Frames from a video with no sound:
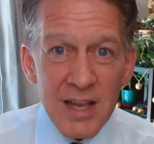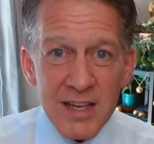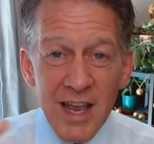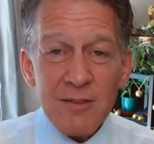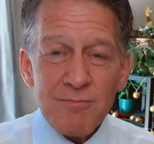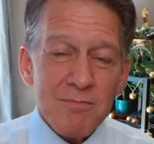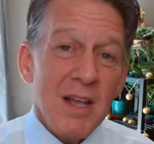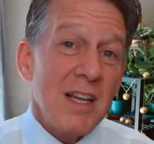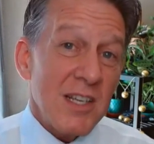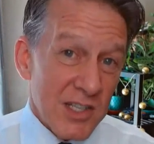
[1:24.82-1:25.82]
Yet,
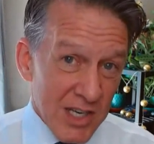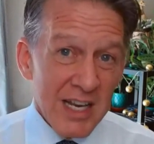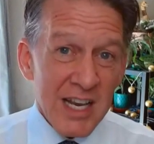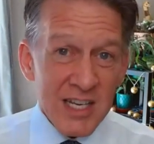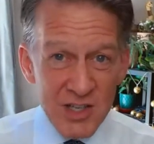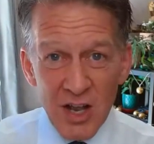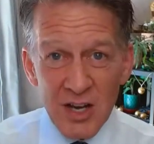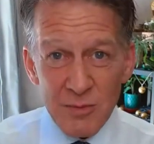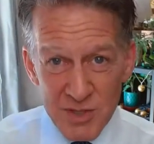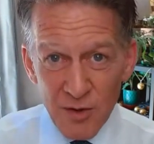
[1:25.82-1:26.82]
Sid has gotten
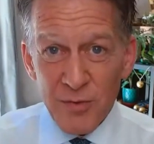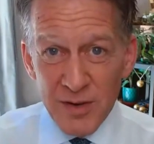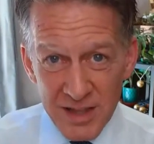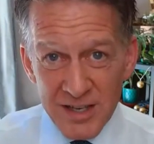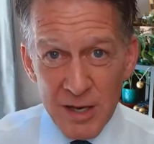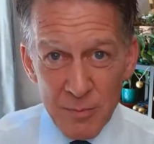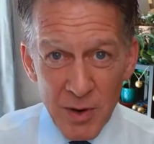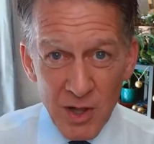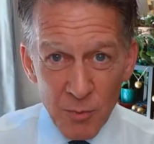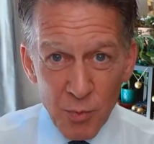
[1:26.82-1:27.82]
himself into the deep
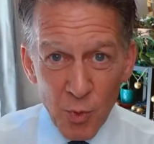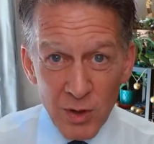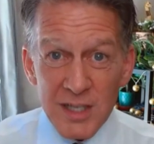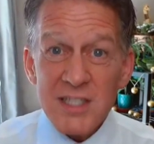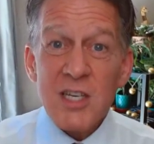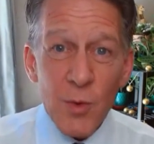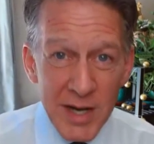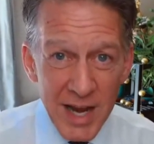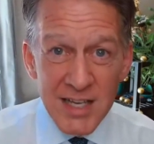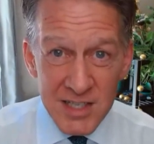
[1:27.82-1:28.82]
end of the pool. Let's see what he
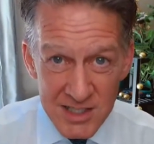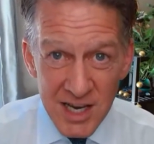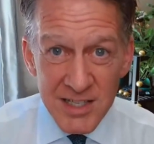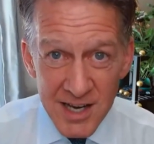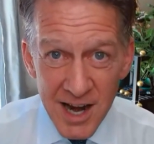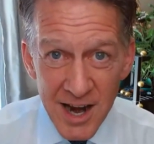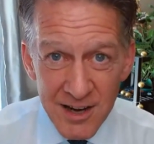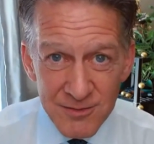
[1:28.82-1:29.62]
has to say today.